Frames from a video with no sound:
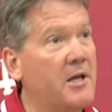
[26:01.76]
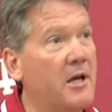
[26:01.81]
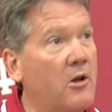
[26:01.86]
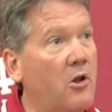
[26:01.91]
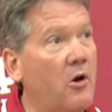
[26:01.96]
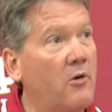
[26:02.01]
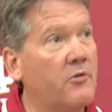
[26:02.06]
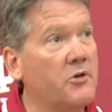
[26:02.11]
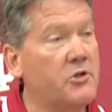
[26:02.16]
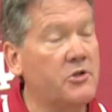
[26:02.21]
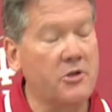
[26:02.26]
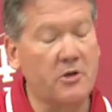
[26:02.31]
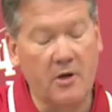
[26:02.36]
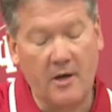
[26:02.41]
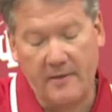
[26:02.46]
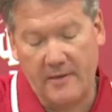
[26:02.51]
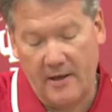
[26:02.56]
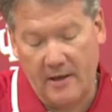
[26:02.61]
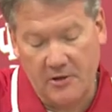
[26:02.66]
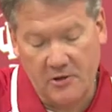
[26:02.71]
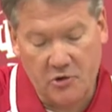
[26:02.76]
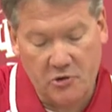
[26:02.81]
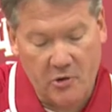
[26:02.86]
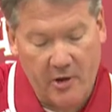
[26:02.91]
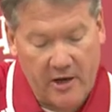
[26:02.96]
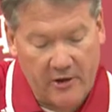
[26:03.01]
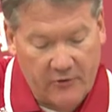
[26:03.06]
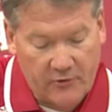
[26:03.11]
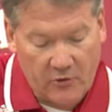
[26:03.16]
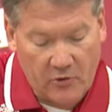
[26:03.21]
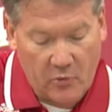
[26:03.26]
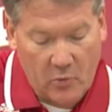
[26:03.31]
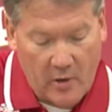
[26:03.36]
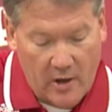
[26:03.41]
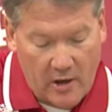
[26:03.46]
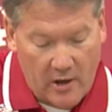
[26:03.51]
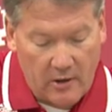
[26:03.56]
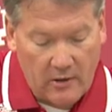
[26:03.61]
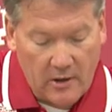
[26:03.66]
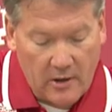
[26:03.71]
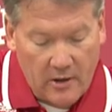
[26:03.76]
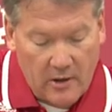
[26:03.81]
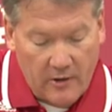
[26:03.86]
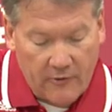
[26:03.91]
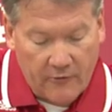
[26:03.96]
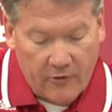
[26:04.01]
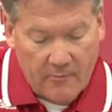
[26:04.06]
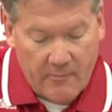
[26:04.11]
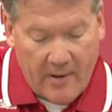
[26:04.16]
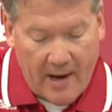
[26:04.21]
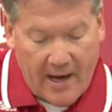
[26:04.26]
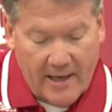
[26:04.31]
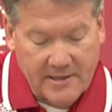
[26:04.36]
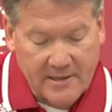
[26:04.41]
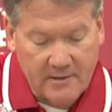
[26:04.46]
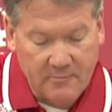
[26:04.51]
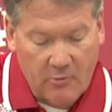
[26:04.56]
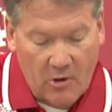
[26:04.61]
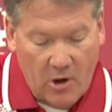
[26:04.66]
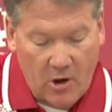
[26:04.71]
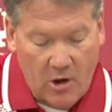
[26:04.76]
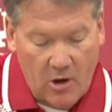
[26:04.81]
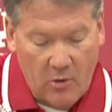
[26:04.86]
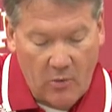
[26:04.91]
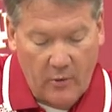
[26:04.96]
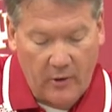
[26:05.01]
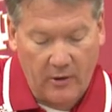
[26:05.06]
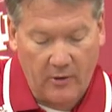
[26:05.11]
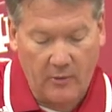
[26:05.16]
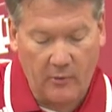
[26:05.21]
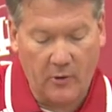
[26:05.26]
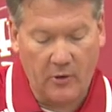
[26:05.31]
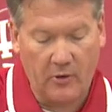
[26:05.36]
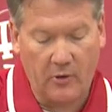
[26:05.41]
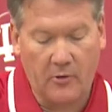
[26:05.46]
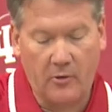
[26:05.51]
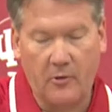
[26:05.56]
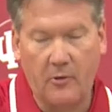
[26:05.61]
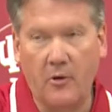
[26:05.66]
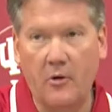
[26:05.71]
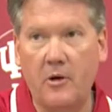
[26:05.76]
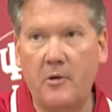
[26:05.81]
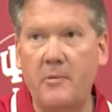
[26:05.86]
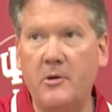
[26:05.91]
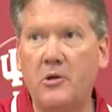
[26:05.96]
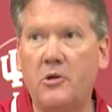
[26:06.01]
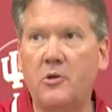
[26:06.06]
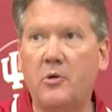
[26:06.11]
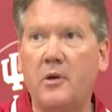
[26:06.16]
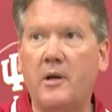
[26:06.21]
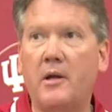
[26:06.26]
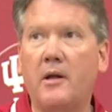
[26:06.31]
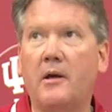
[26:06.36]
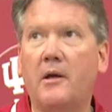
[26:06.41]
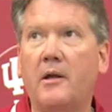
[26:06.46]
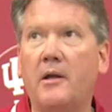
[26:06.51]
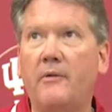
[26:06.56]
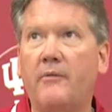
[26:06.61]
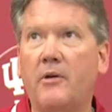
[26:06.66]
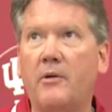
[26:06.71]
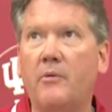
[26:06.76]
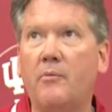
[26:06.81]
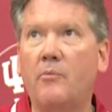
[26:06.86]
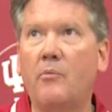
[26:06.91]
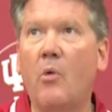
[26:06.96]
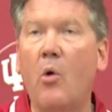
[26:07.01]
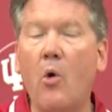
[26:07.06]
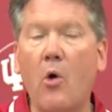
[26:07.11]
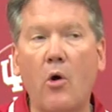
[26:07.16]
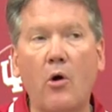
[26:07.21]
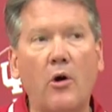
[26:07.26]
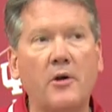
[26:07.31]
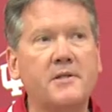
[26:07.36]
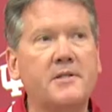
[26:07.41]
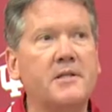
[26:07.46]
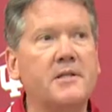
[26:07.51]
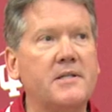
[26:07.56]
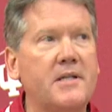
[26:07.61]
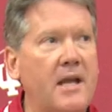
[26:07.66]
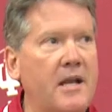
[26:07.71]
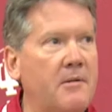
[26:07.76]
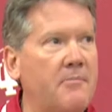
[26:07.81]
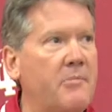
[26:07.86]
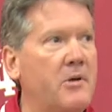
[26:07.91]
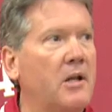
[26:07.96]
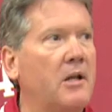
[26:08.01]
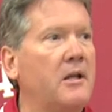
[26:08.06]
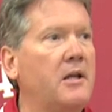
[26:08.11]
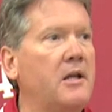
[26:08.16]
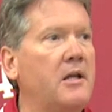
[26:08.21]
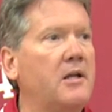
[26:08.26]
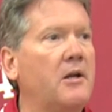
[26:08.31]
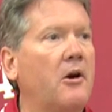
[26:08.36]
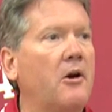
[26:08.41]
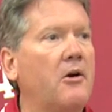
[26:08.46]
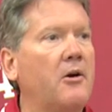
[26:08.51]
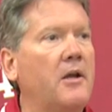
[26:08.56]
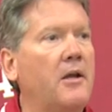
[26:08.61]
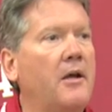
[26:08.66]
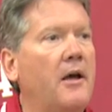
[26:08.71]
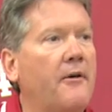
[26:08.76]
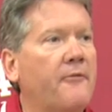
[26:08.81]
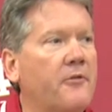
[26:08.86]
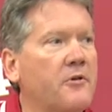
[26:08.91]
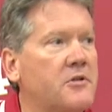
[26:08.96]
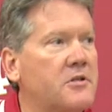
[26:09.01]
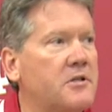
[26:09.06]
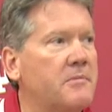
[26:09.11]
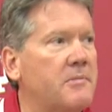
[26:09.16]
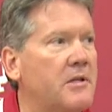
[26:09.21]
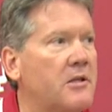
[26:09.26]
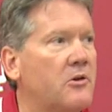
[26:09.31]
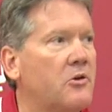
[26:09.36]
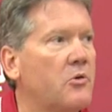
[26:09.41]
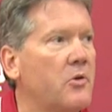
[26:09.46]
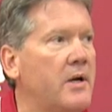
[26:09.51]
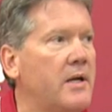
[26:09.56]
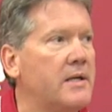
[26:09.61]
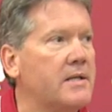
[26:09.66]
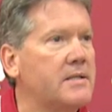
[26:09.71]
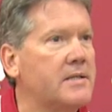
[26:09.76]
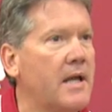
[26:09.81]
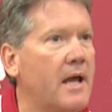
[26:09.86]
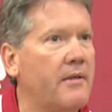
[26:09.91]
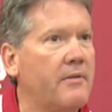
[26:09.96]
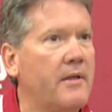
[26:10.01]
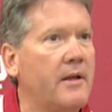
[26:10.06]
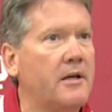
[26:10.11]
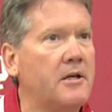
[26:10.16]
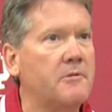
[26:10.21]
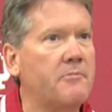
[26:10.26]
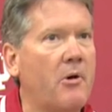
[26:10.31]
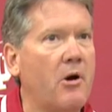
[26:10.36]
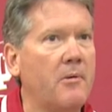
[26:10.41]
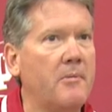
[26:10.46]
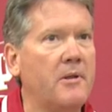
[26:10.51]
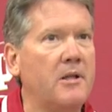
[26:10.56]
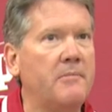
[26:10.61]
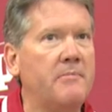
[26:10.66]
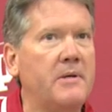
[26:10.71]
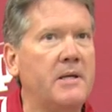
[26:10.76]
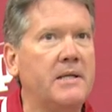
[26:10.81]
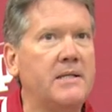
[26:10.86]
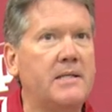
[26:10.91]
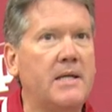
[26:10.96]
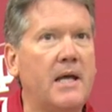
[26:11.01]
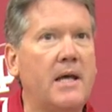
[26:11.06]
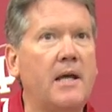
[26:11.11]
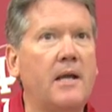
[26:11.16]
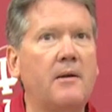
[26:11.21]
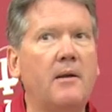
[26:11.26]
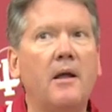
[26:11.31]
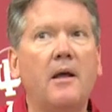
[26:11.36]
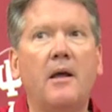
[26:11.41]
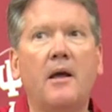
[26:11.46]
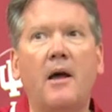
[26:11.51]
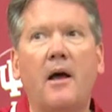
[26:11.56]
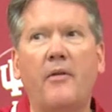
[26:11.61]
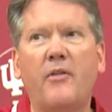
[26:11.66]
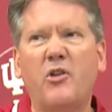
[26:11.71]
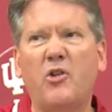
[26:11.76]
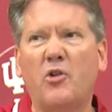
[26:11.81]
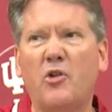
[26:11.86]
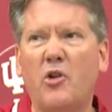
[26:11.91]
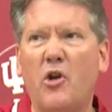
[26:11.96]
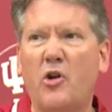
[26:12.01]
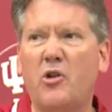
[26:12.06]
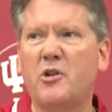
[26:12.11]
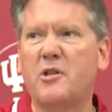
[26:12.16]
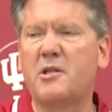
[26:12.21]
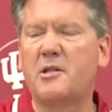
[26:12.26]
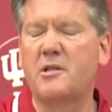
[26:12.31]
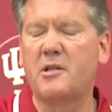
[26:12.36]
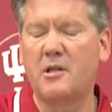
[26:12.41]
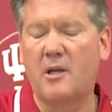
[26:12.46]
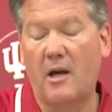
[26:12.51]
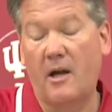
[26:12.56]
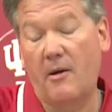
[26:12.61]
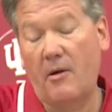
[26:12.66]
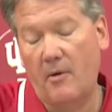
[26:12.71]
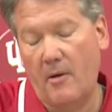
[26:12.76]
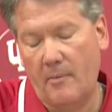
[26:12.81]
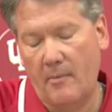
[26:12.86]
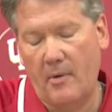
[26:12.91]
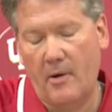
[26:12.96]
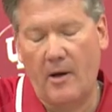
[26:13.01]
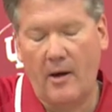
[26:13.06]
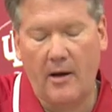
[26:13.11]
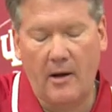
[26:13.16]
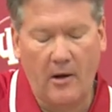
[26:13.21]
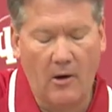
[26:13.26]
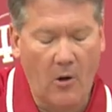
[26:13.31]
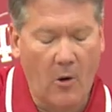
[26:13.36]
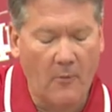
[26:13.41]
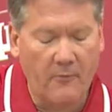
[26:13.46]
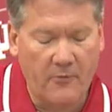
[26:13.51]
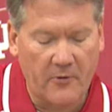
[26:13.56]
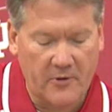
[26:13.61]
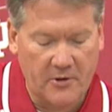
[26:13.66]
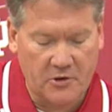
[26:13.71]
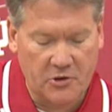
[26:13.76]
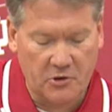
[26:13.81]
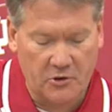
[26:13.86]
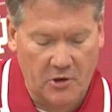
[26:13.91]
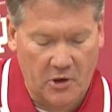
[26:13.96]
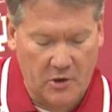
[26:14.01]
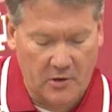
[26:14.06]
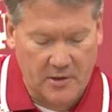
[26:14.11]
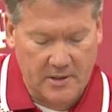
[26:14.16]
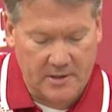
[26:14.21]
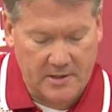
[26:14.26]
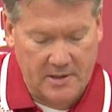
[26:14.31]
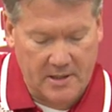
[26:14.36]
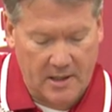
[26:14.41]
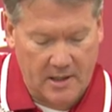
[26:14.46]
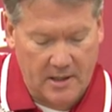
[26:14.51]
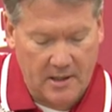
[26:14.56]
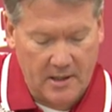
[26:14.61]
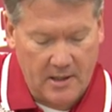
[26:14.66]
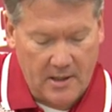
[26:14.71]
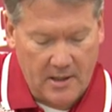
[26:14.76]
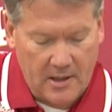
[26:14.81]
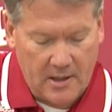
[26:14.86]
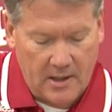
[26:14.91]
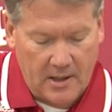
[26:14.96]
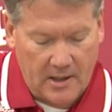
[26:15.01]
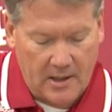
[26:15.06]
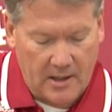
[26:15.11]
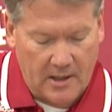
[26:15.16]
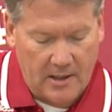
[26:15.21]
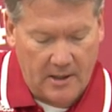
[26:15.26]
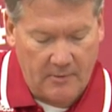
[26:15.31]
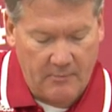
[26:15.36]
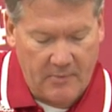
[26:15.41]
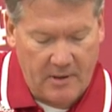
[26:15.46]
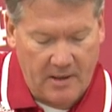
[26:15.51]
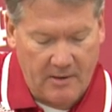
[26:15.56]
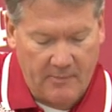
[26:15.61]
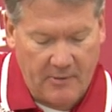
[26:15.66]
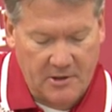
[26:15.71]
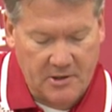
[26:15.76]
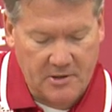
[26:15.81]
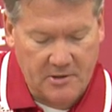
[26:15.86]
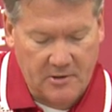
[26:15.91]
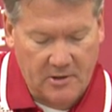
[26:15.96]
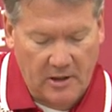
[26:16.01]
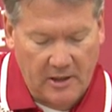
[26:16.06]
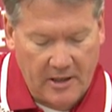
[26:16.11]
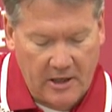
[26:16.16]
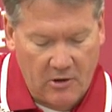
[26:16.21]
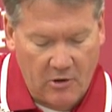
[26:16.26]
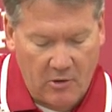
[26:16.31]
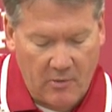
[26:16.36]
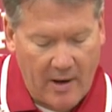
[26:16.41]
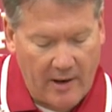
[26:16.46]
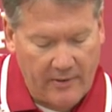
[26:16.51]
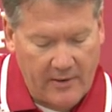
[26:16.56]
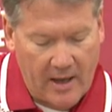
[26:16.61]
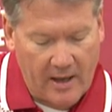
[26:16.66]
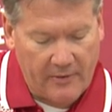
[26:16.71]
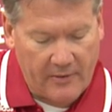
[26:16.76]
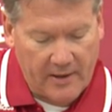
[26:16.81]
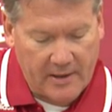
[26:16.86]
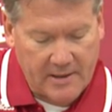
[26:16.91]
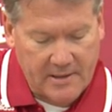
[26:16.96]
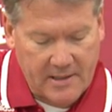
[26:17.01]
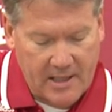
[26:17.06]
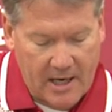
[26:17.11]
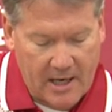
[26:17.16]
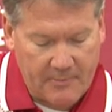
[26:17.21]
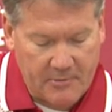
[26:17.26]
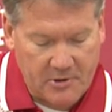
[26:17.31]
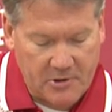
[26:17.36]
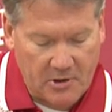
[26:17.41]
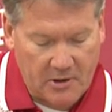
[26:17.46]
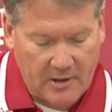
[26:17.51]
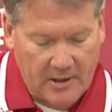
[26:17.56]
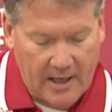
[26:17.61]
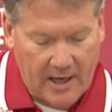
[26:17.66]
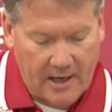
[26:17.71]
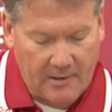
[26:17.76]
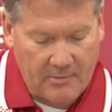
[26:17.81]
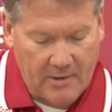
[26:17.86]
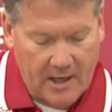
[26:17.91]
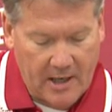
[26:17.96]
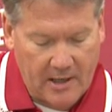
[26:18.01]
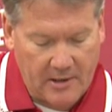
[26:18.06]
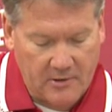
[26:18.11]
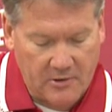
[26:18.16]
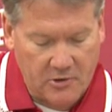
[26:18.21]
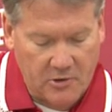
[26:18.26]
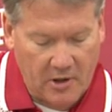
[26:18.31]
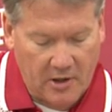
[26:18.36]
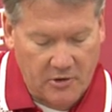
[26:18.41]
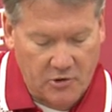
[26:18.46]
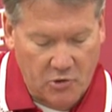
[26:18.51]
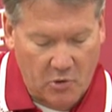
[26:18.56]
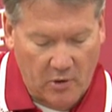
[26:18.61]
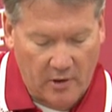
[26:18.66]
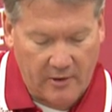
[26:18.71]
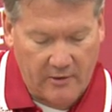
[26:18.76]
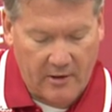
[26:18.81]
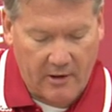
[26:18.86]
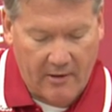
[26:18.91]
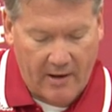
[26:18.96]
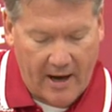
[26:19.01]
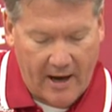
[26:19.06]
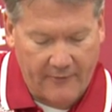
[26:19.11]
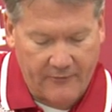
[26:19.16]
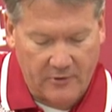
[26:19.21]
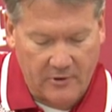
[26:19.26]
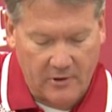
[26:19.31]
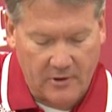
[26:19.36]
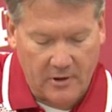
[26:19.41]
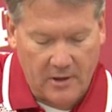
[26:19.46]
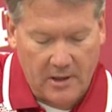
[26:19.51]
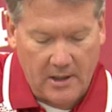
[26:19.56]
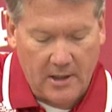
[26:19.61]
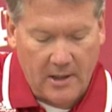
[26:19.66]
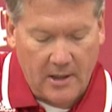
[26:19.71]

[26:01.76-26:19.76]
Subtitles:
Tell Overture, I think, has transferred well from basketball. We're going to be doing even more on sustainability and our efforts to be the greenest athletic department in the Big Ten. I think you'll notice, I'm hopeful that you'll notice being a much cleaner around the athletics campus on game day and shortly thereafter.